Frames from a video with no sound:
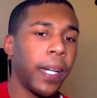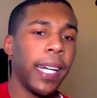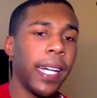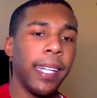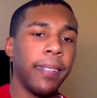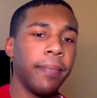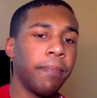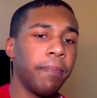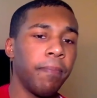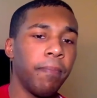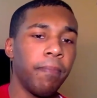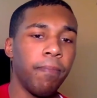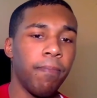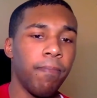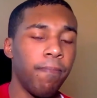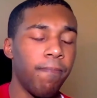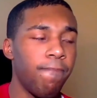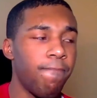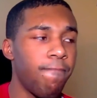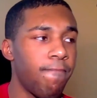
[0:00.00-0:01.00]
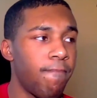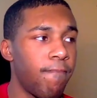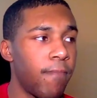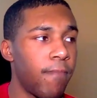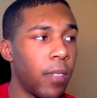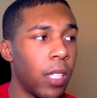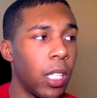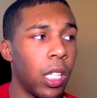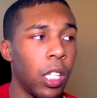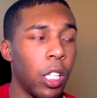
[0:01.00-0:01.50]
But
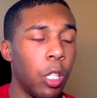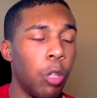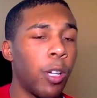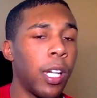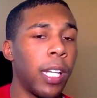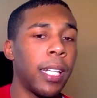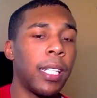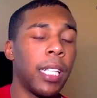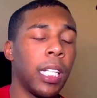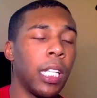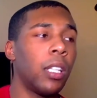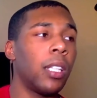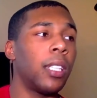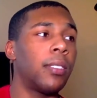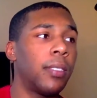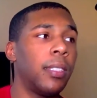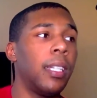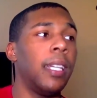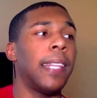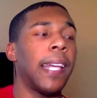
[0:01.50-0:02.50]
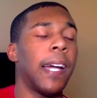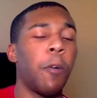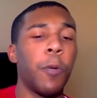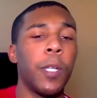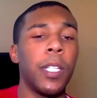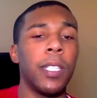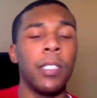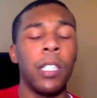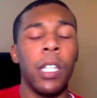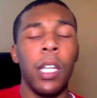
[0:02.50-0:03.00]
you can clearly see
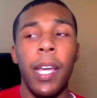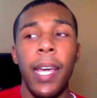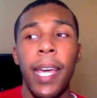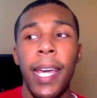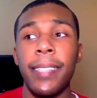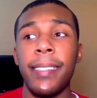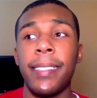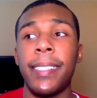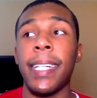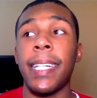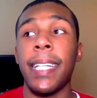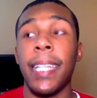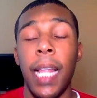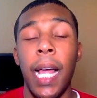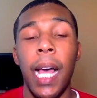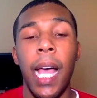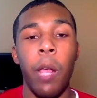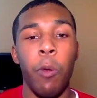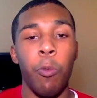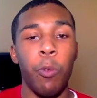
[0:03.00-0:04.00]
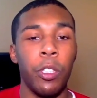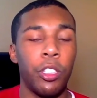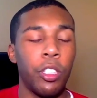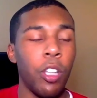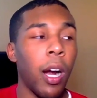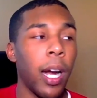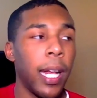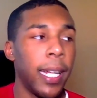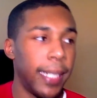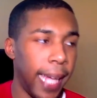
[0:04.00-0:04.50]
that his decline
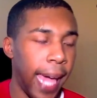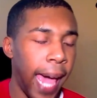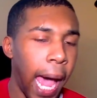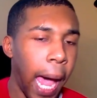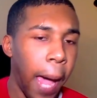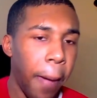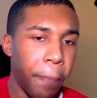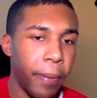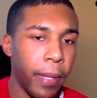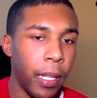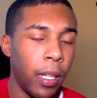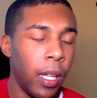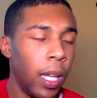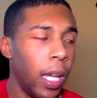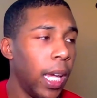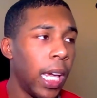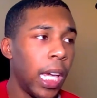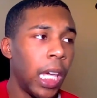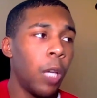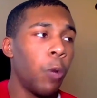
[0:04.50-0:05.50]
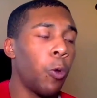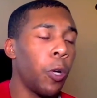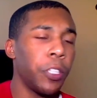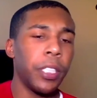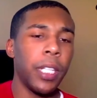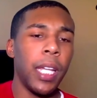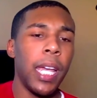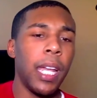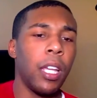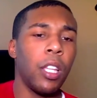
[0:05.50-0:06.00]
was starting to happen. He
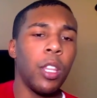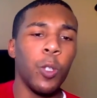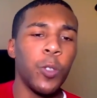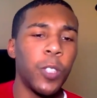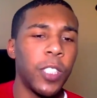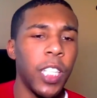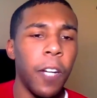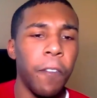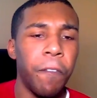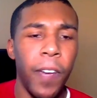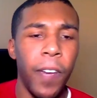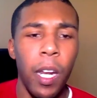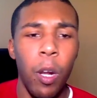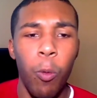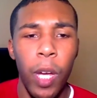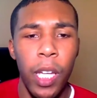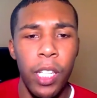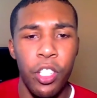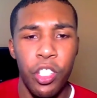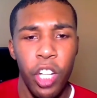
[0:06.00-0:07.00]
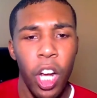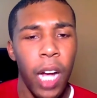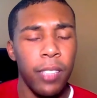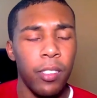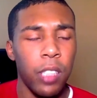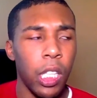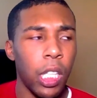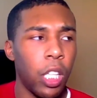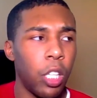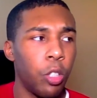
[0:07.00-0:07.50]
wasn't hitting those tough fadeaway
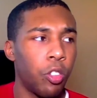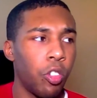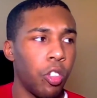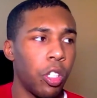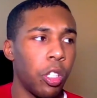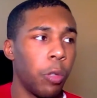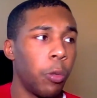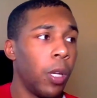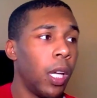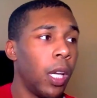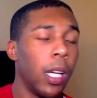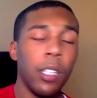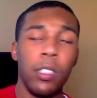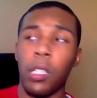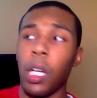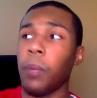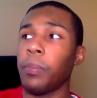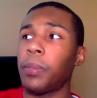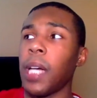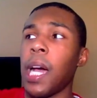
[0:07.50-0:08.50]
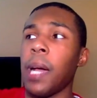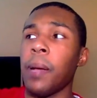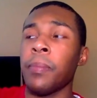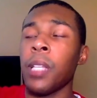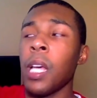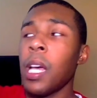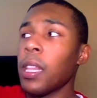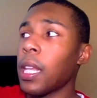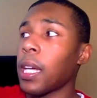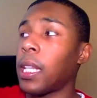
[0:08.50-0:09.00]
shots like he used to do.
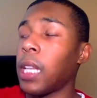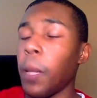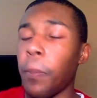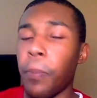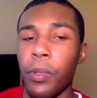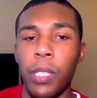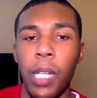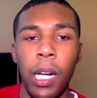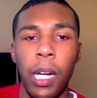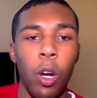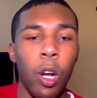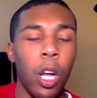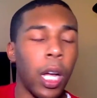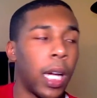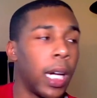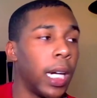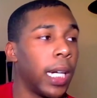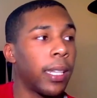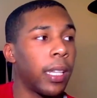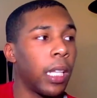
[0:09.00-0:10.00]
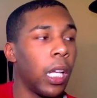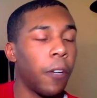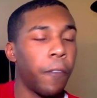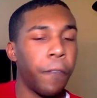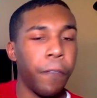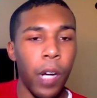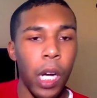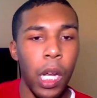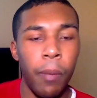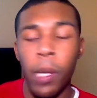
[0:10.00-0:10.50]
Sometimes the Clippers had a good
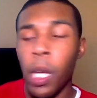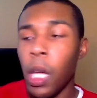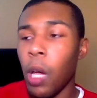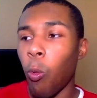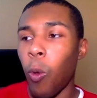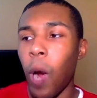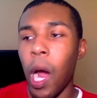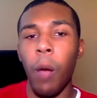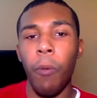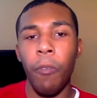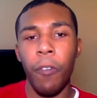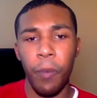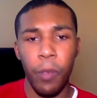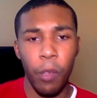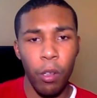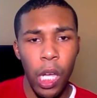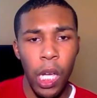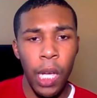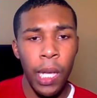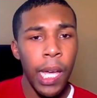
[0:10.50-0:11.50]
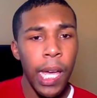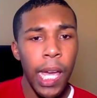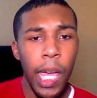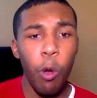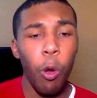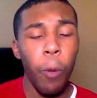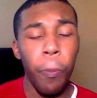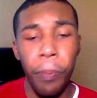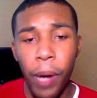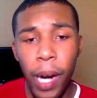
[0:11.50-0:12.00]
look for him. Wide open three,
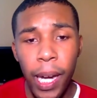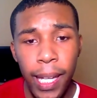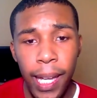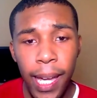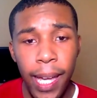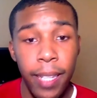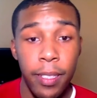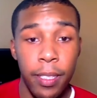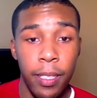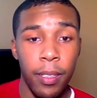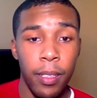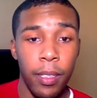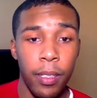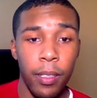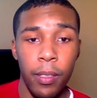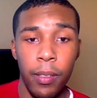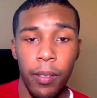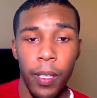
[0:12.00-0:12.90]
he would brick it.